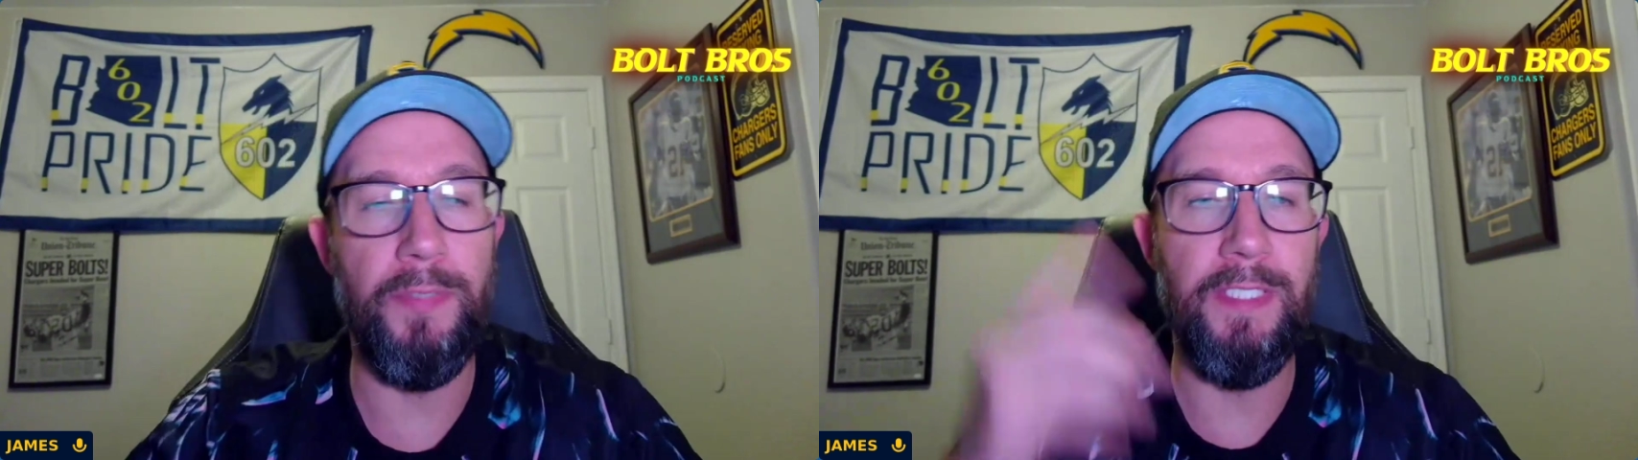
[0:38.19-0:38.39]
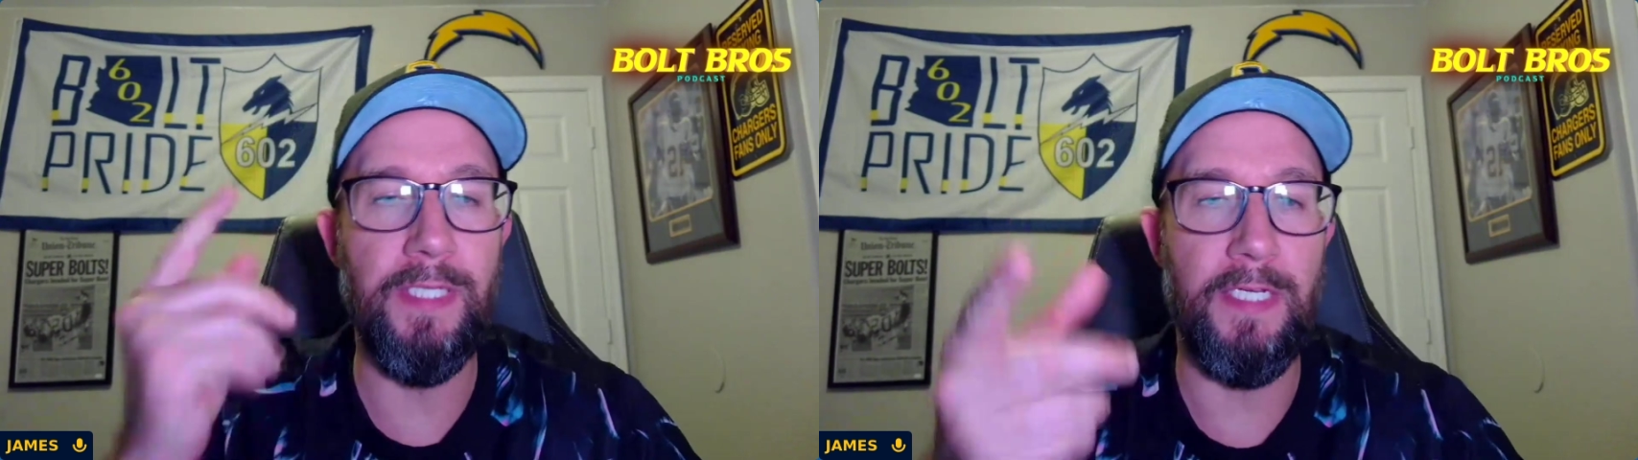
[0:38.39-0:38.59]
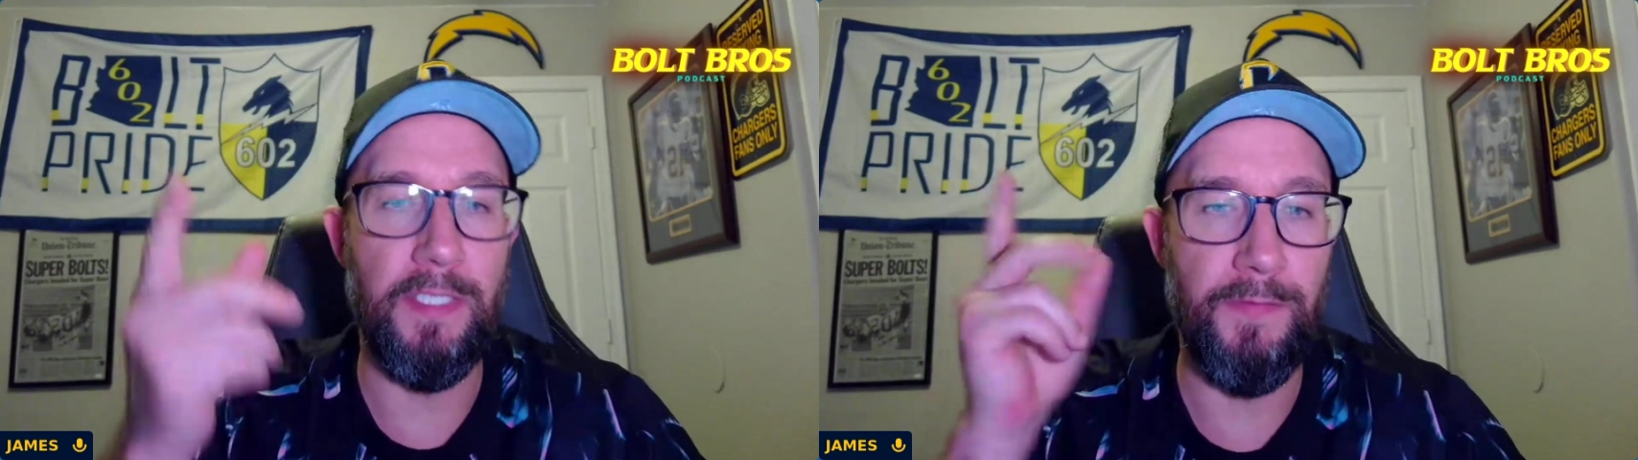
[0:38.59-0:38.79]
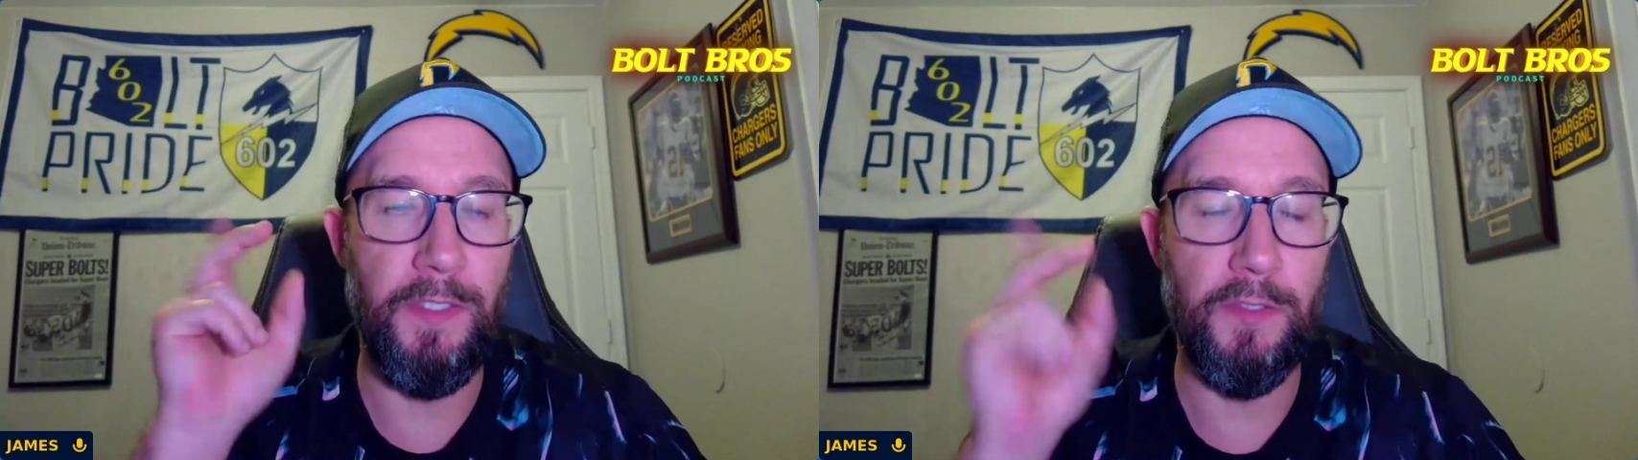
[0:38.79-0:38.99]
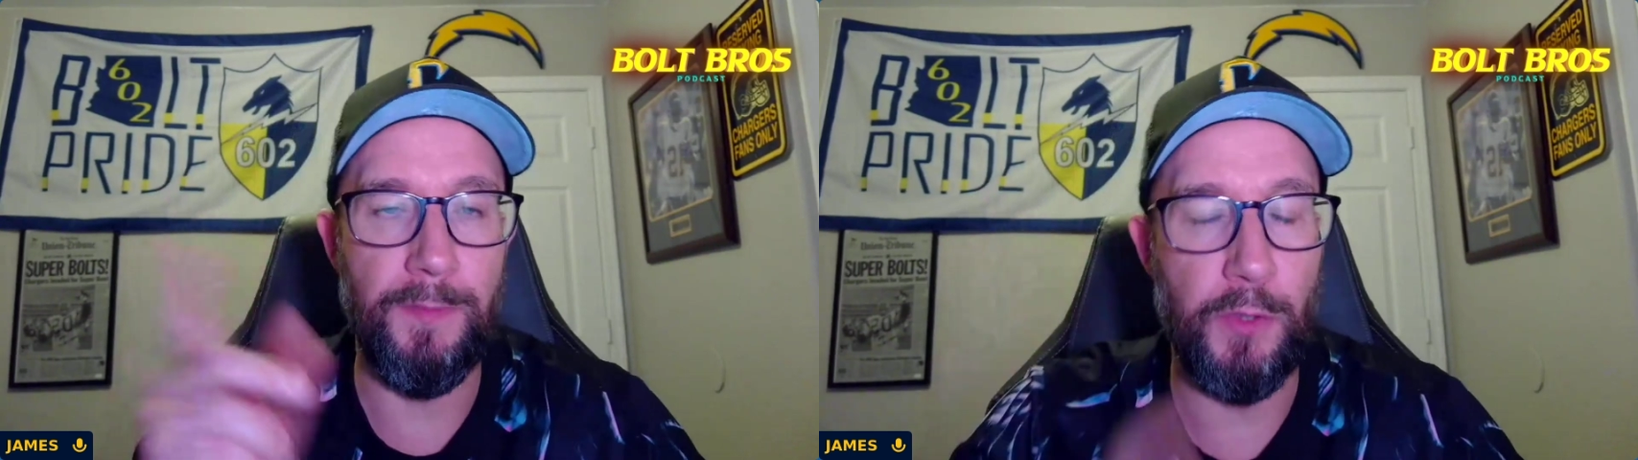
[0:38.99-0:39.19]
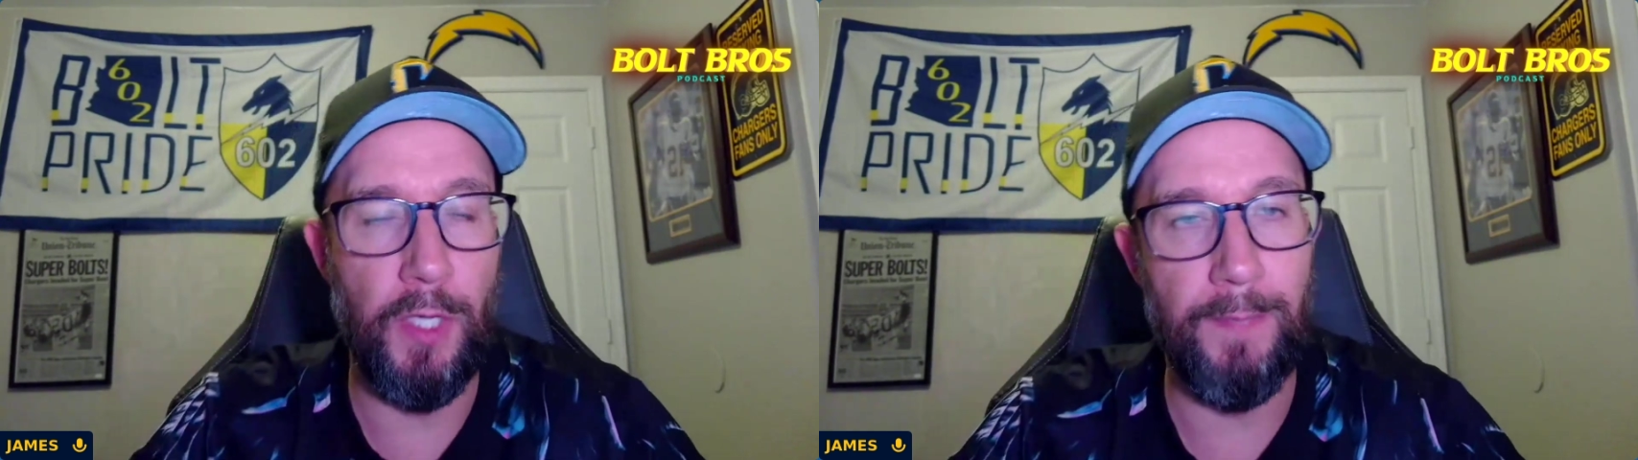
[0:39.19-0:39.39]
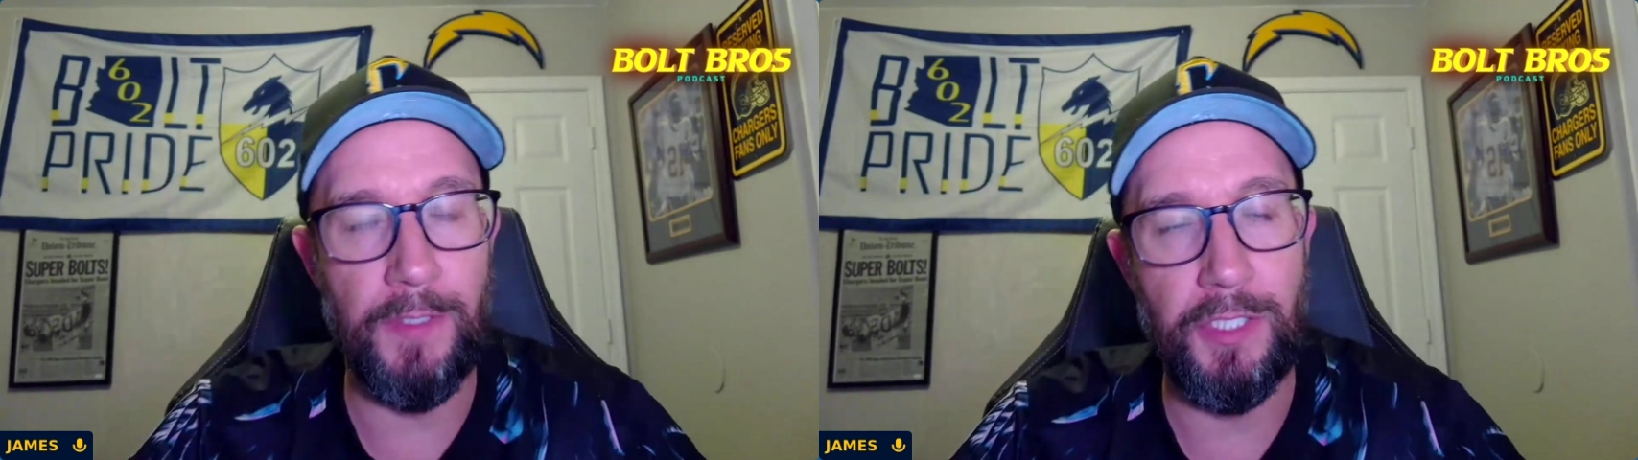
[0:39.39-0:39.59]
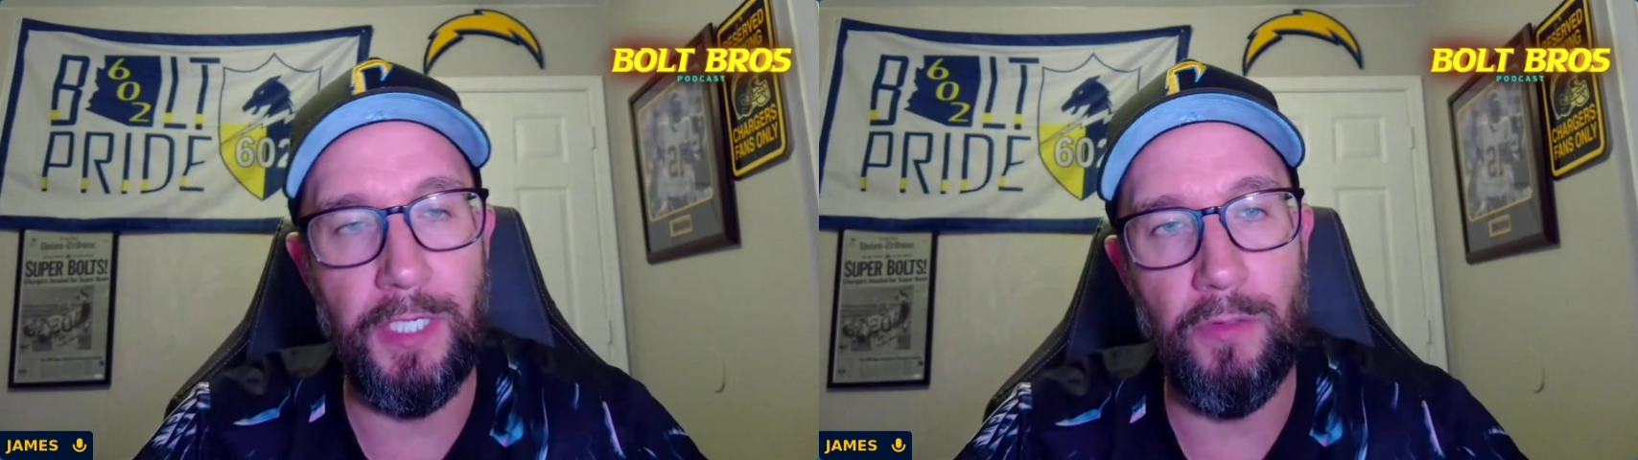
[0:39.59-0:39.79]
Please like this video, subscribe to
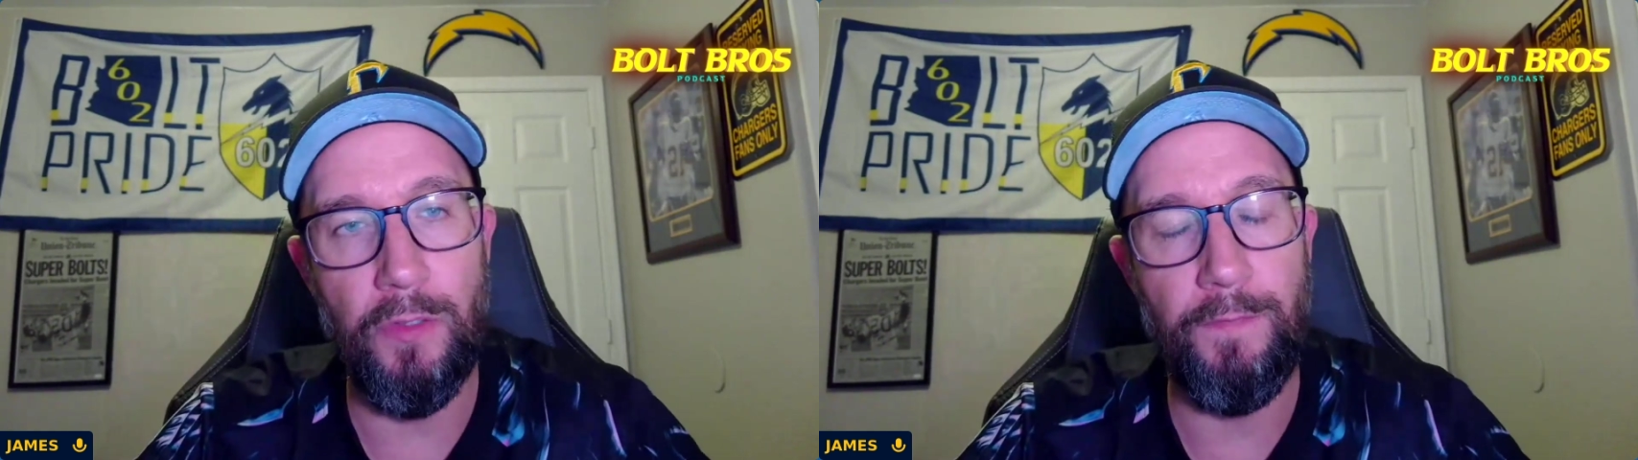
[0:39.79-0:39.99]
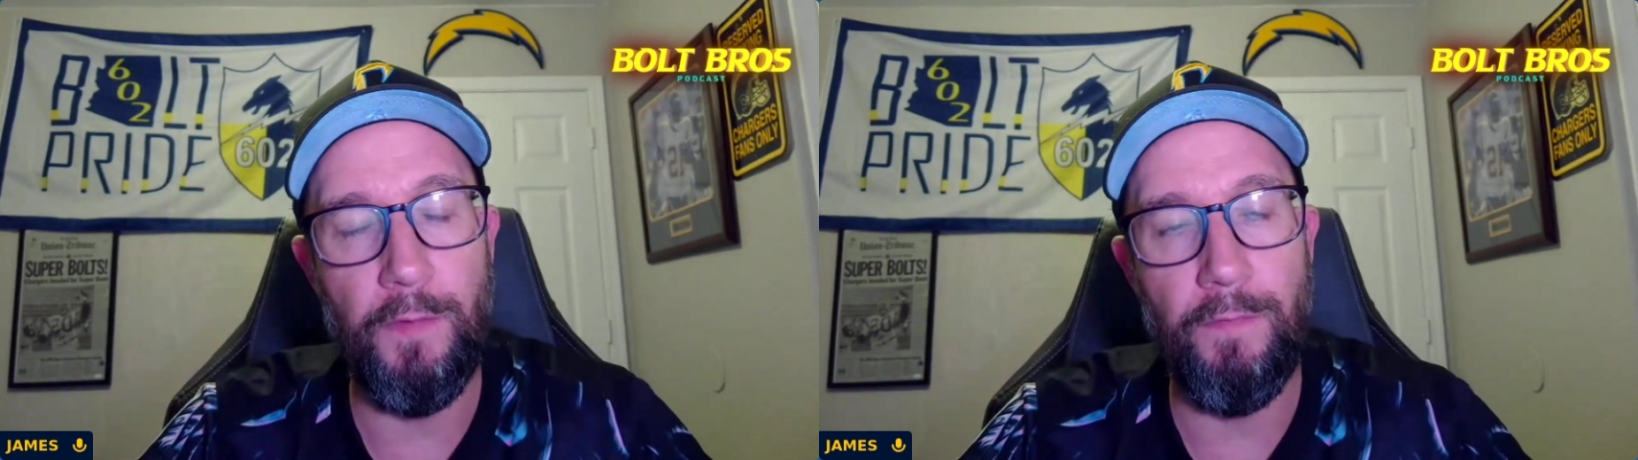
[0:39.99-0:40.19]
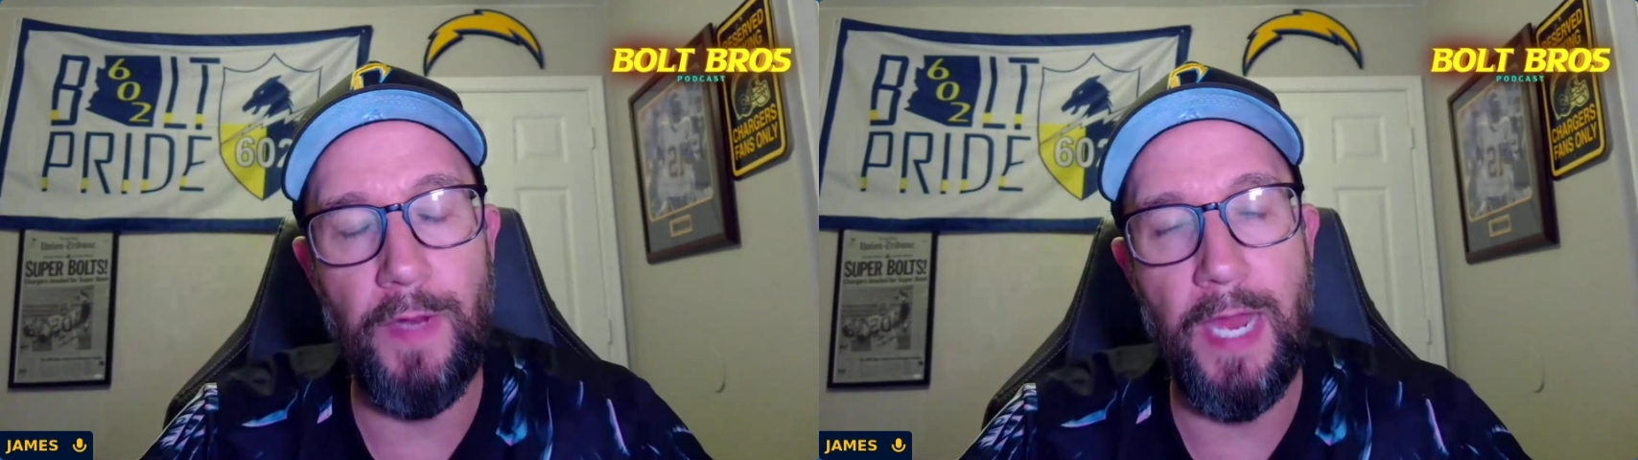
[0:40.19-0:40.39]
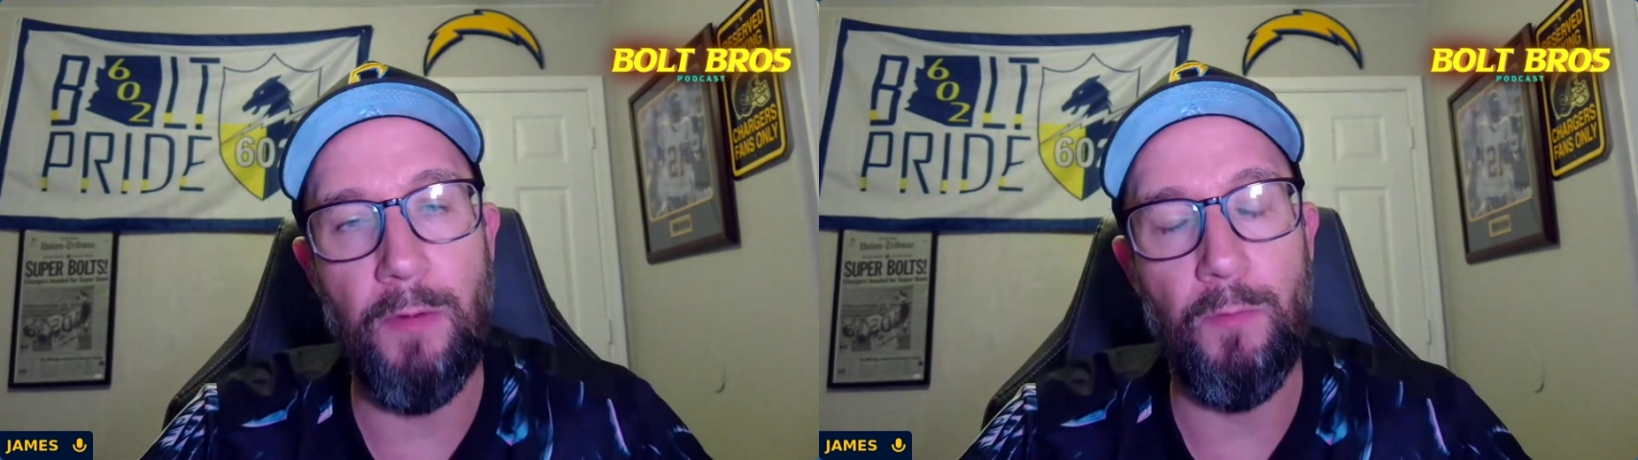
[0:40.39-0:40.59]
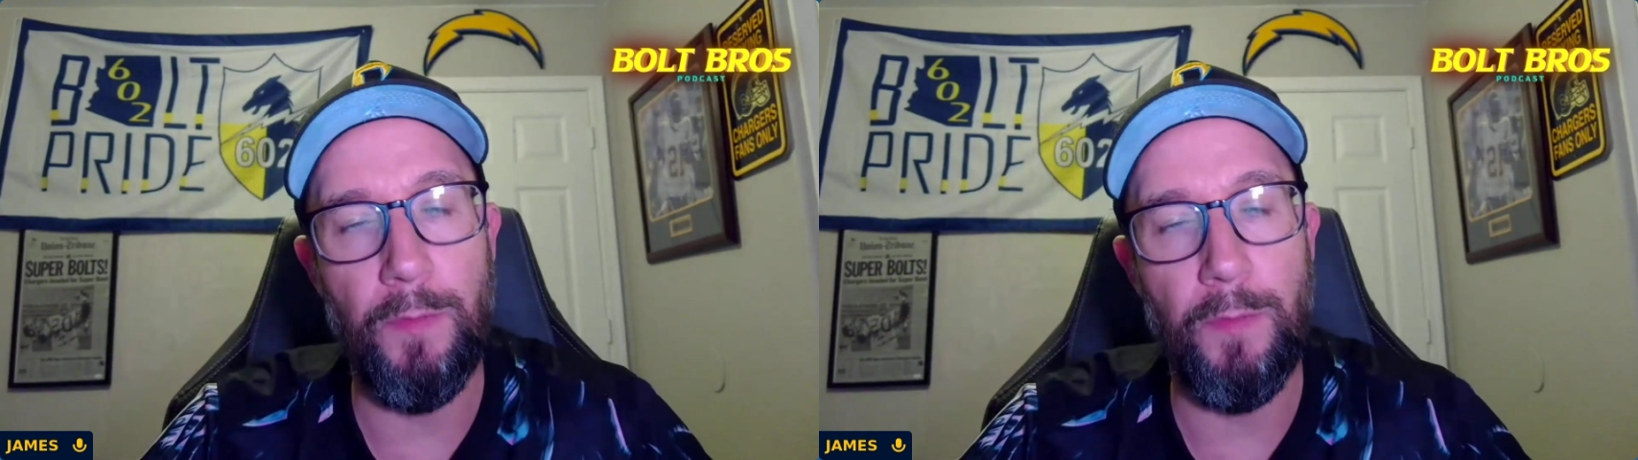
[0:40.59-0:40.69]
this channel if you've not.